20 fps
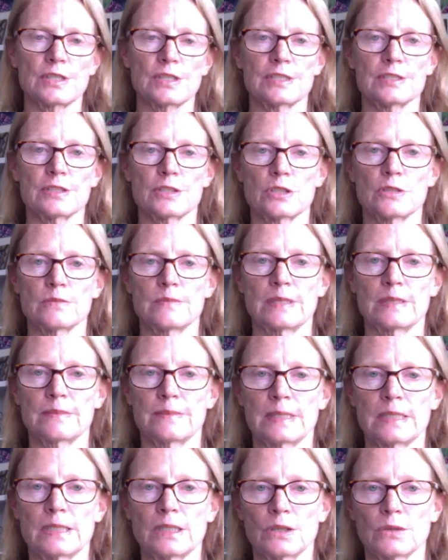that it should be a
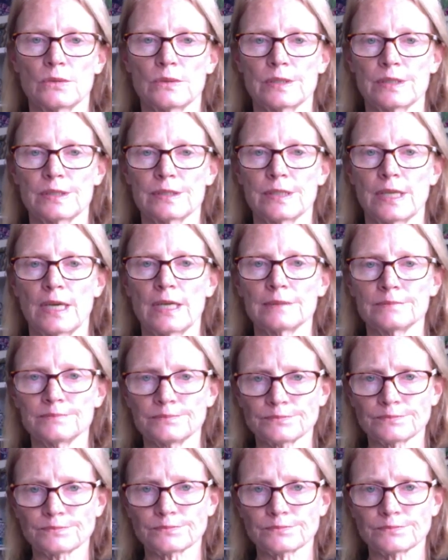bit lower than that.